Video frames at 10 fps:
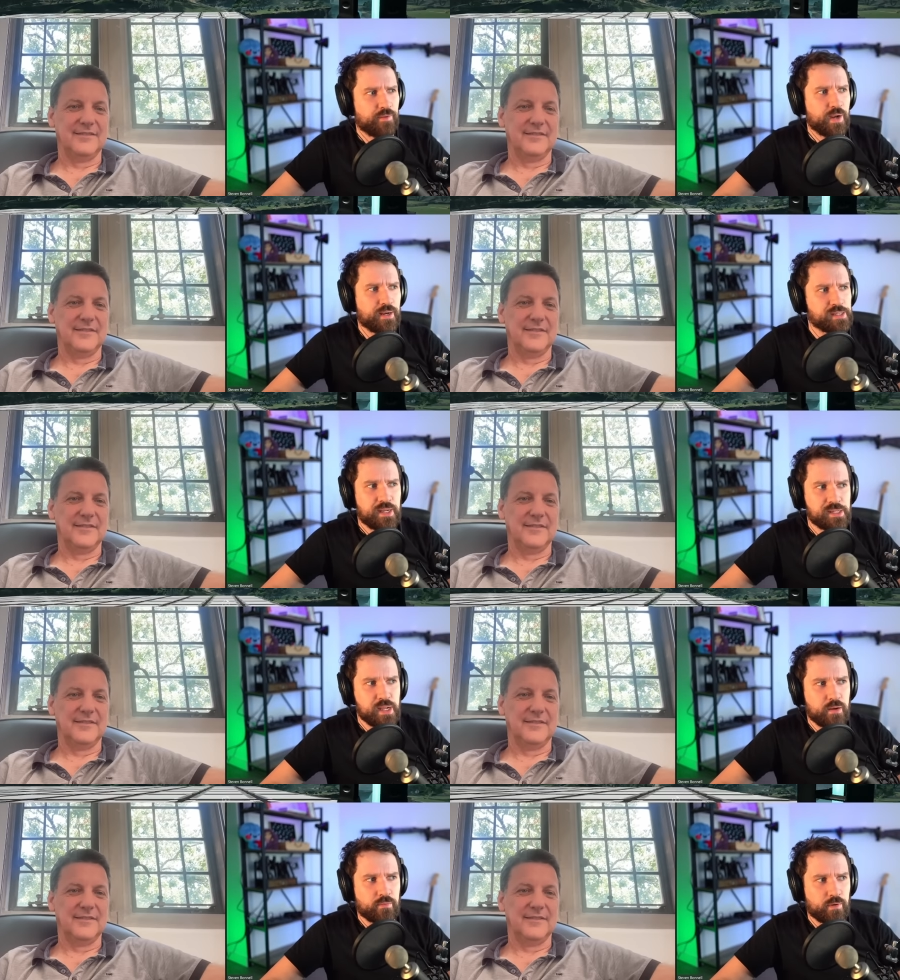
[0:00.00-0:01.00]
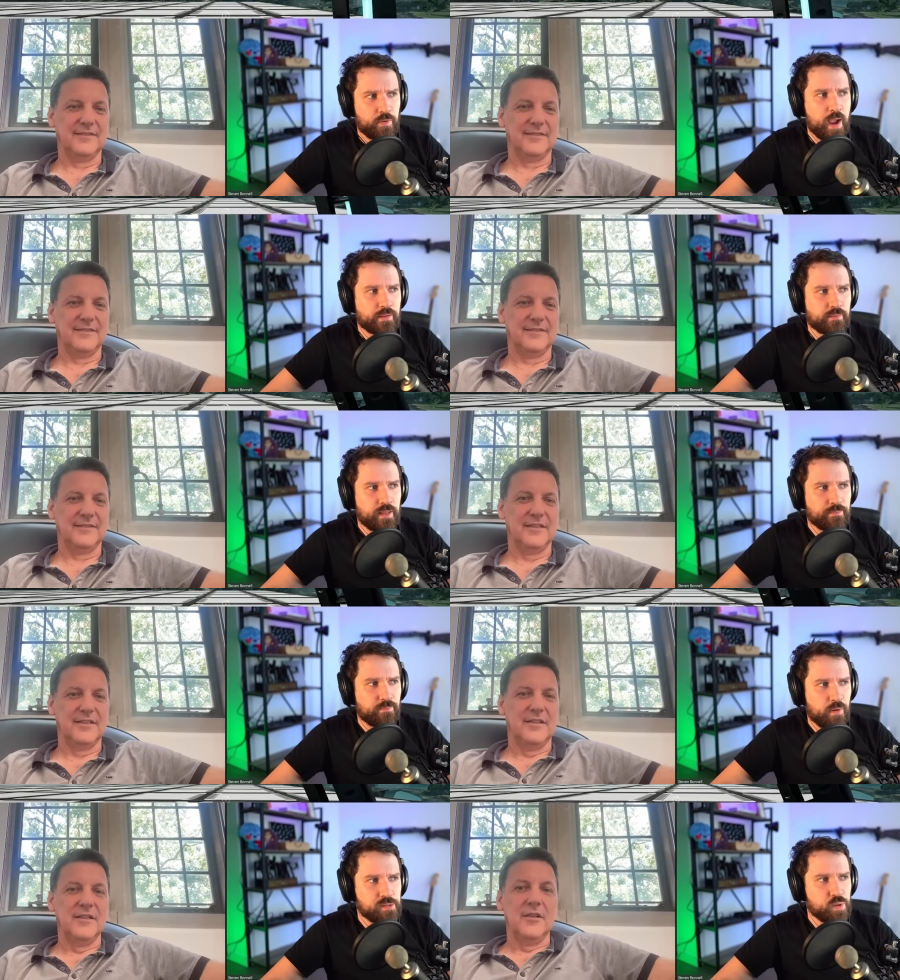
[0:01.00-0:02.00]
Speaker 1: United States now, correct? Like
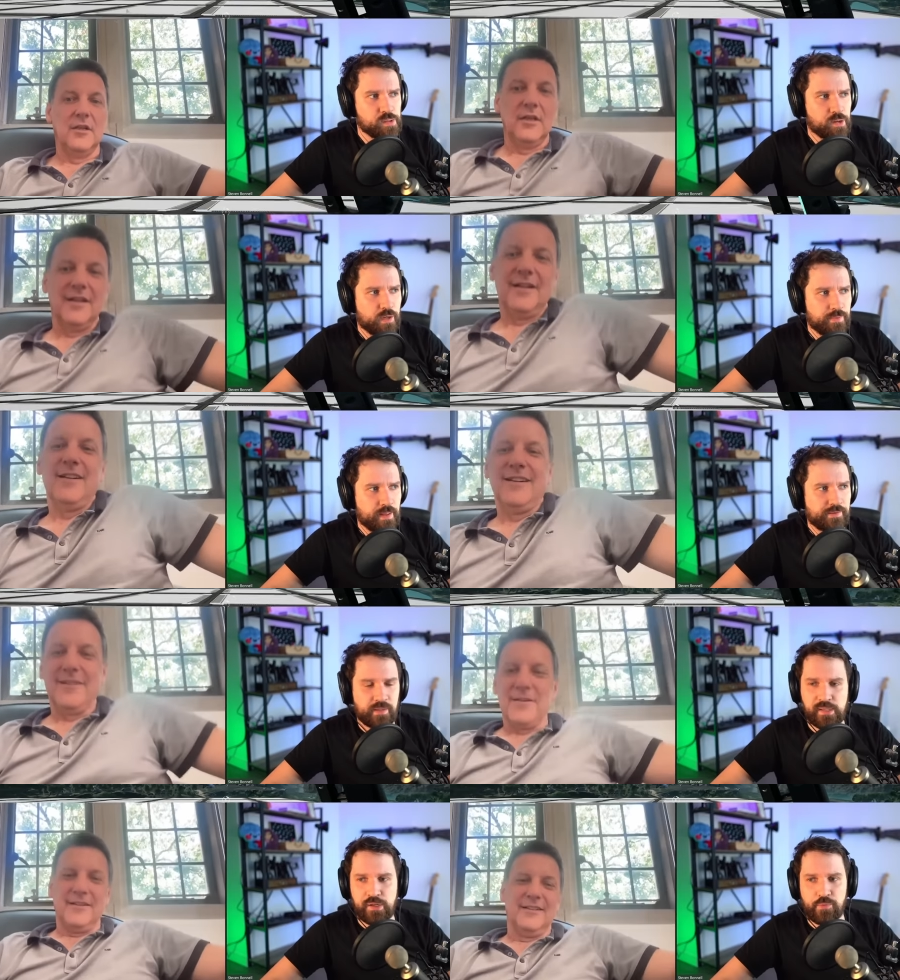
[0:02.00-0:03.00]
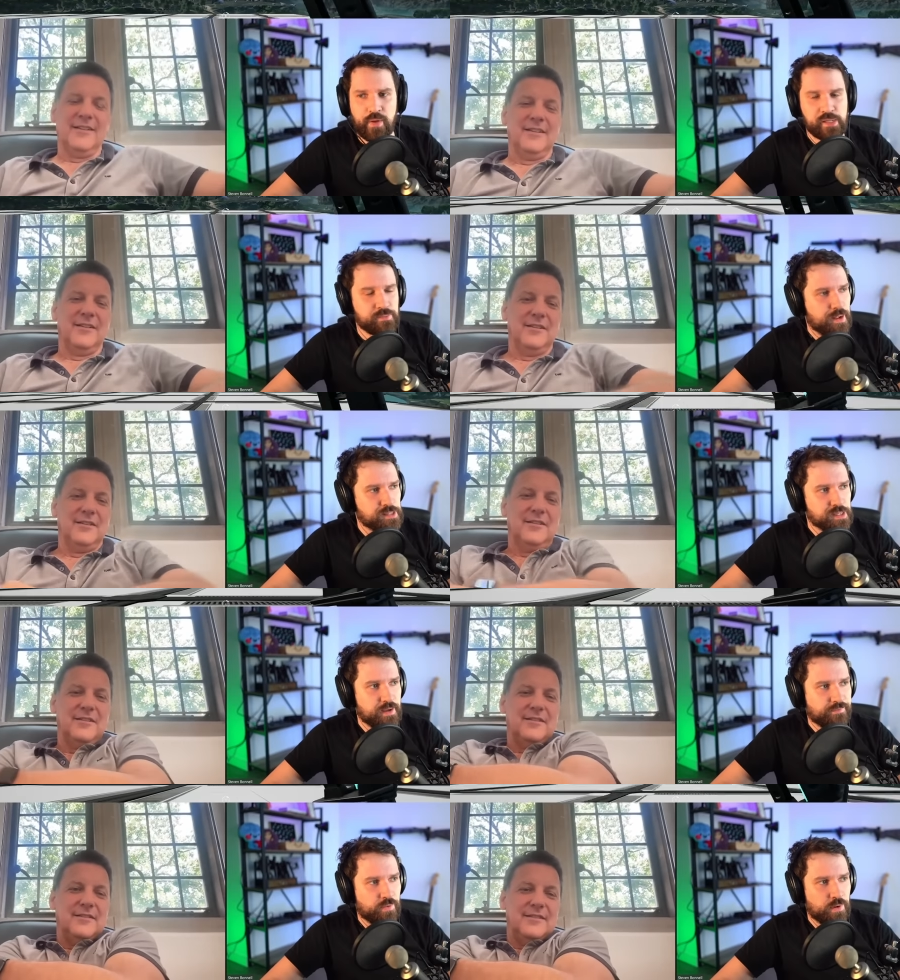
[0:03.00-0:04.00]
schools aren't going to be allowed to consider race-based stuff
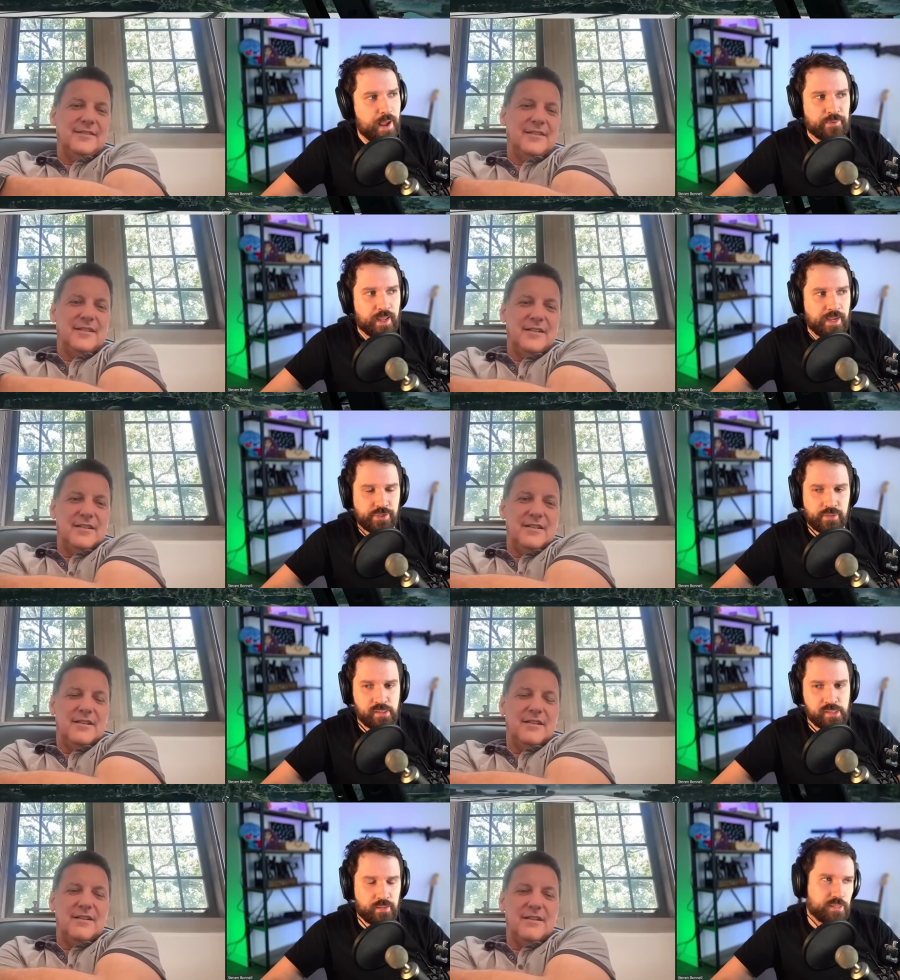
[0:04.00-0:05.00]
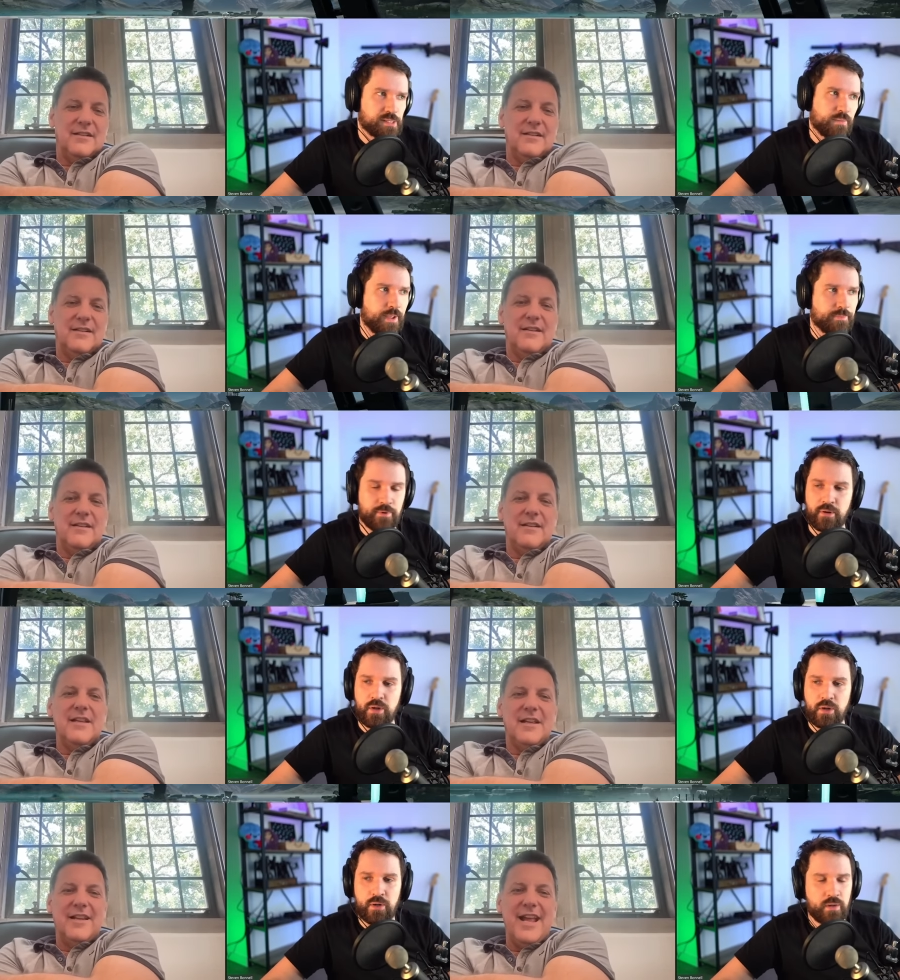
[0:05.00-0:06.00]
for applications, at least on paper.
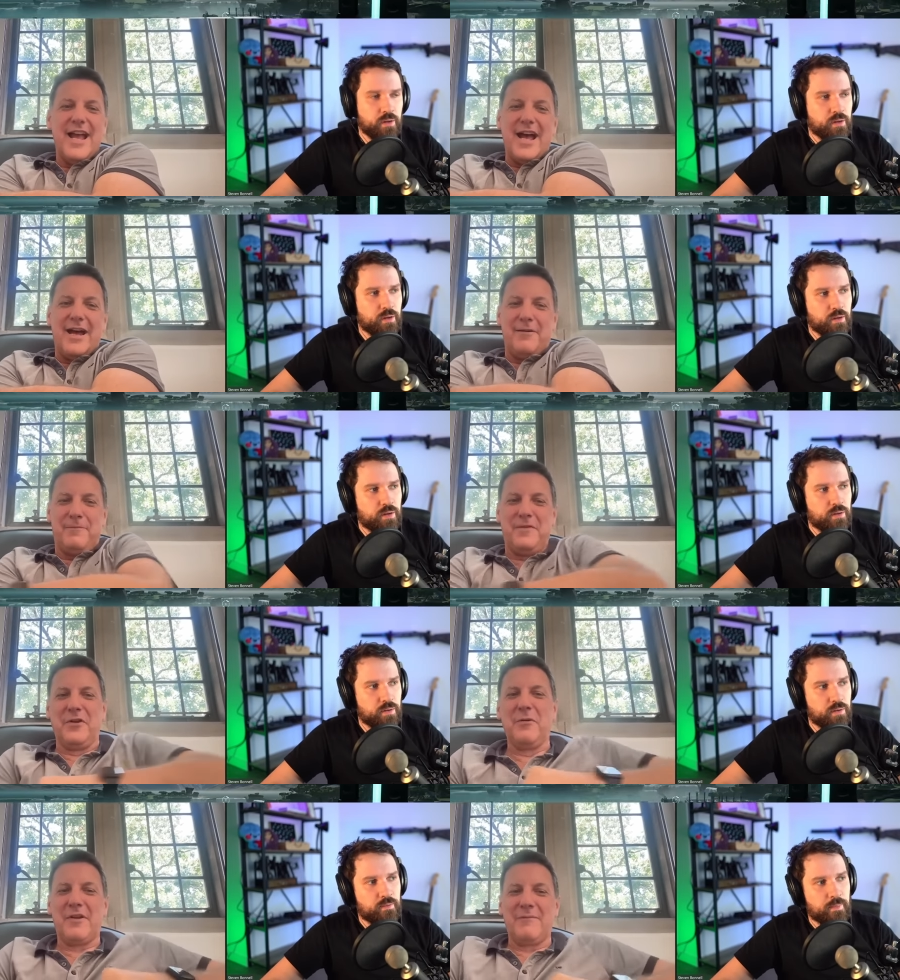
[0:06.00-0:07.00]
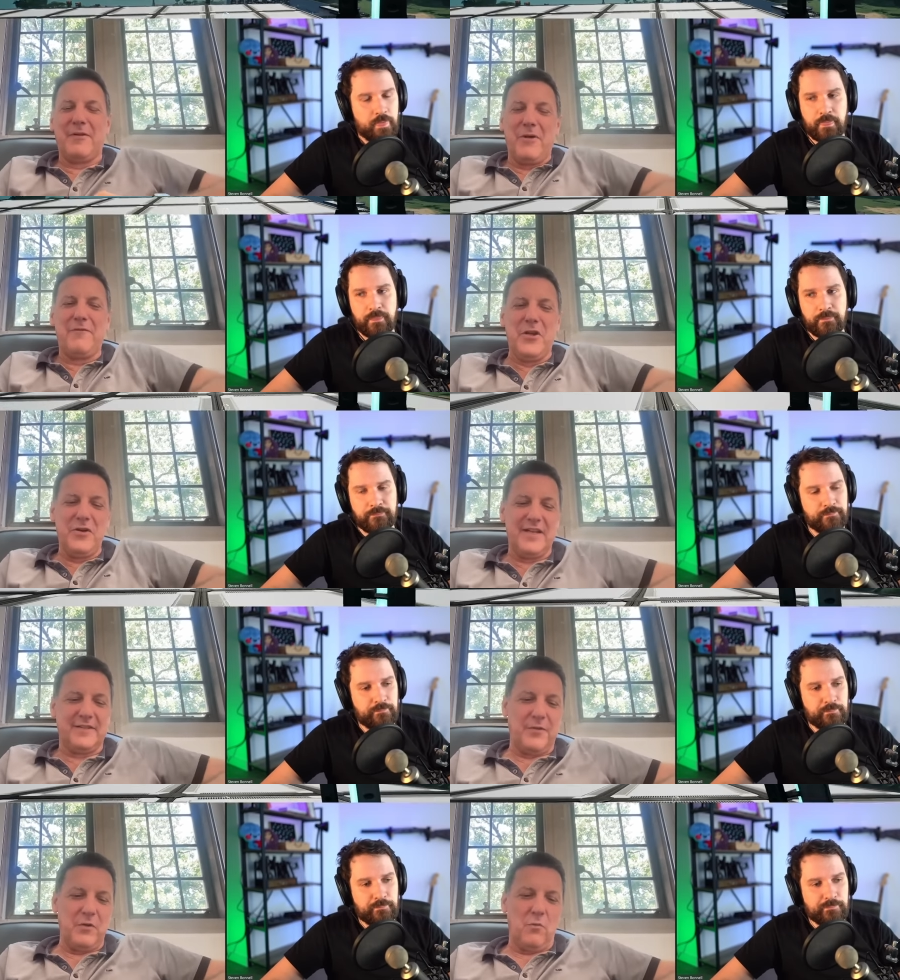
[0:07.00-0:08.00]
Speaker 2: Yeah. So my, my view is if
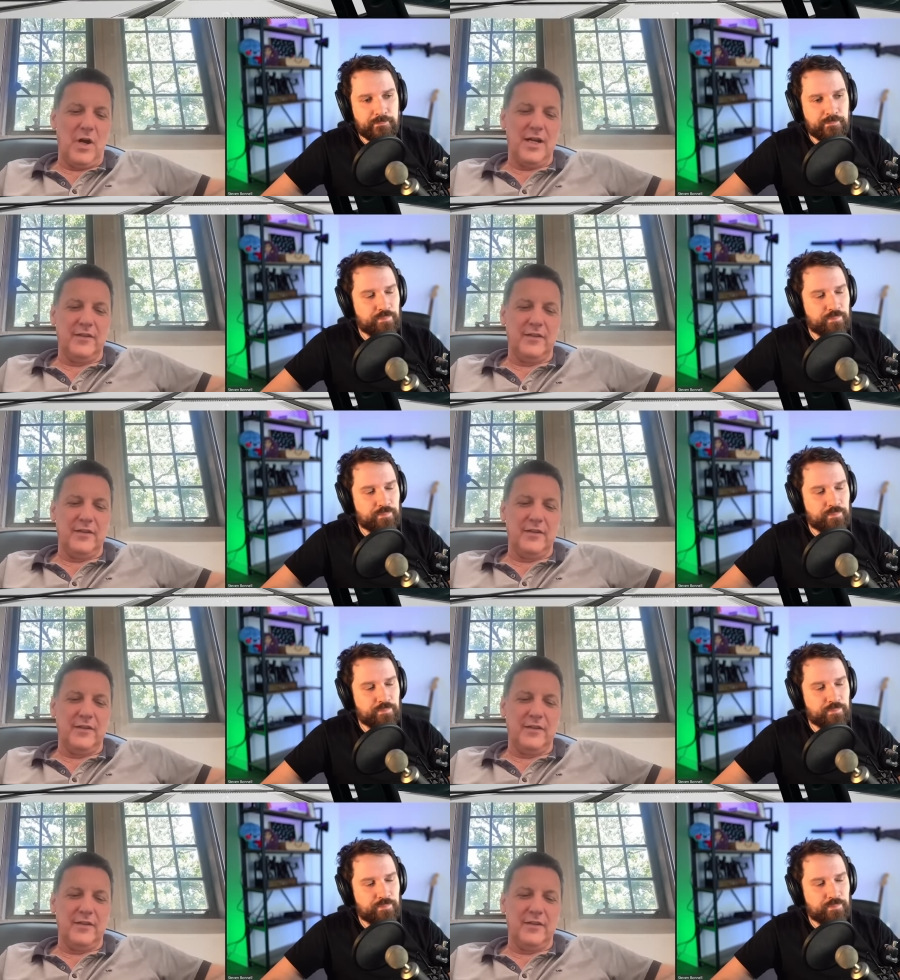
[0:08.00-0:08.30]
you want a